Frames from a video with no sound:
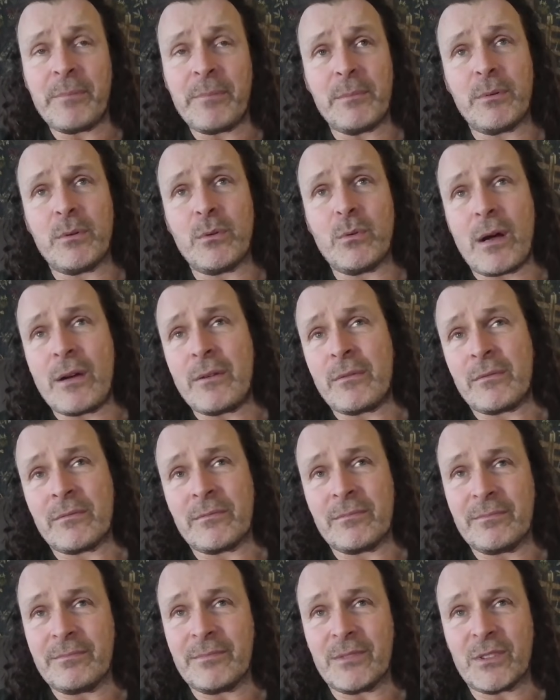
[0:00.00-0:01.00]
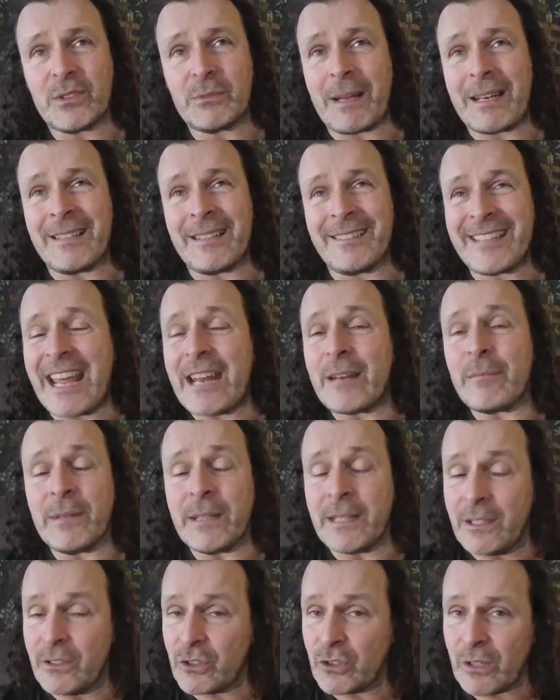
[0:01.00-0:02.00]
won't spend 10
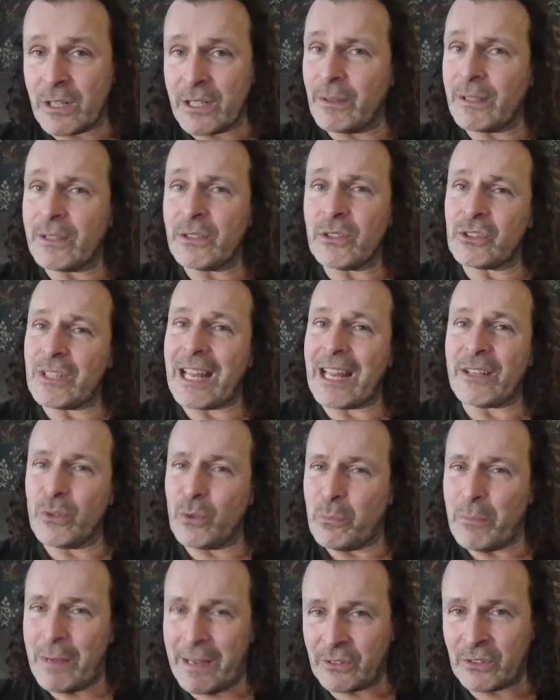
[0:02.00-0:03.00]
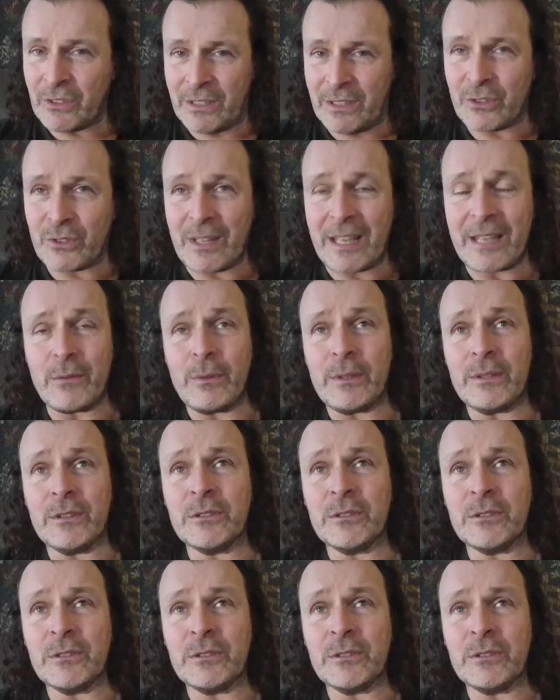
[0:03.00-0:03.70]
minutes trying to understand your message. They